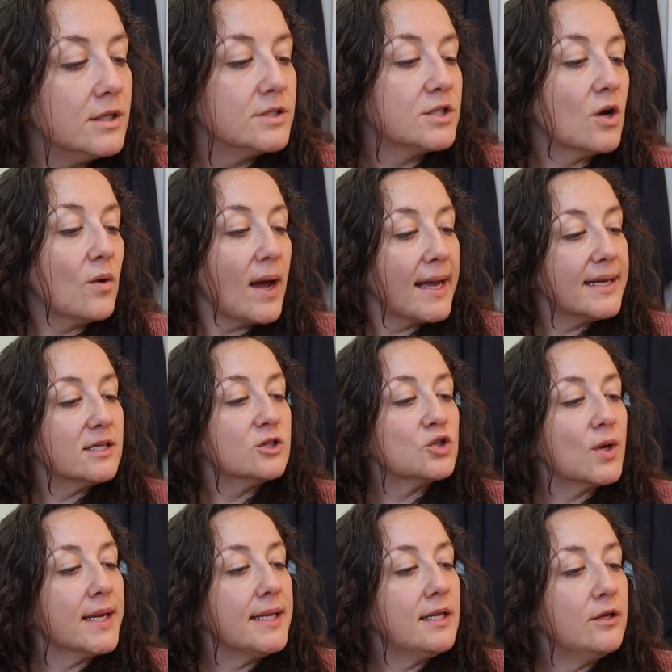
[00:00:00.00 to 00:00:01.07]
So I
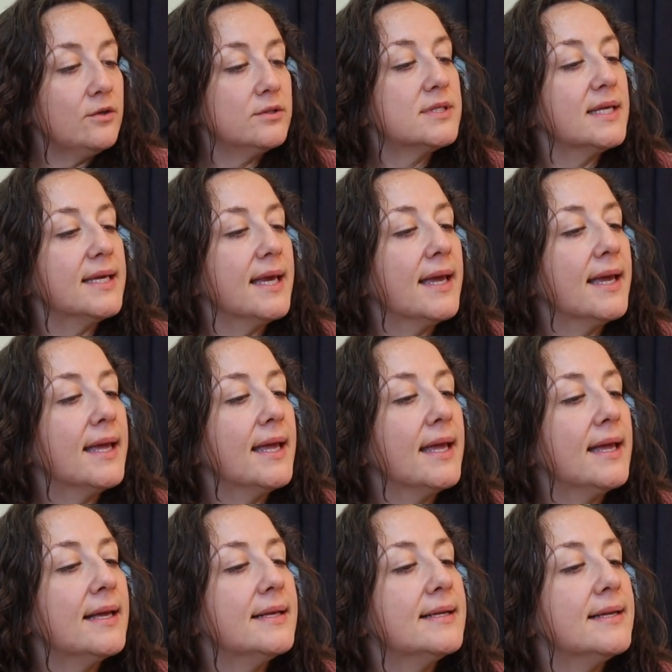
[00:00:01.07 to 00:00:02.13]
enjoyed using
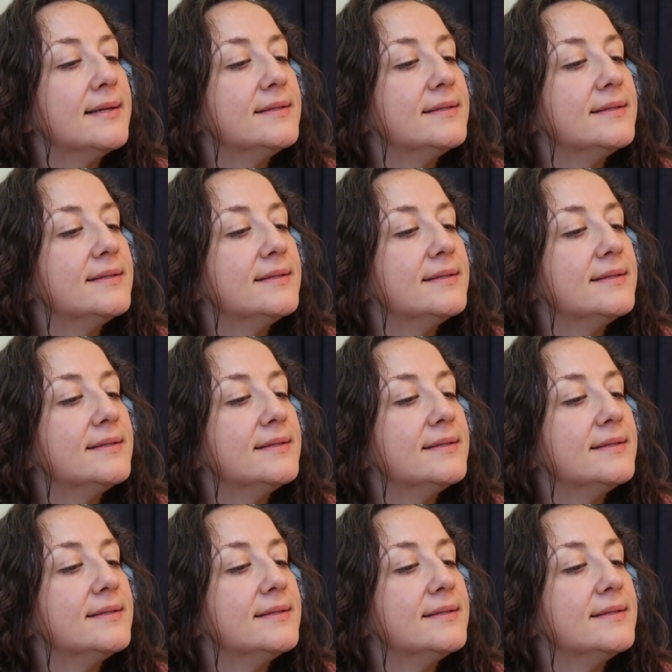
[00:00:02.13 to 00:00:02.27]
it.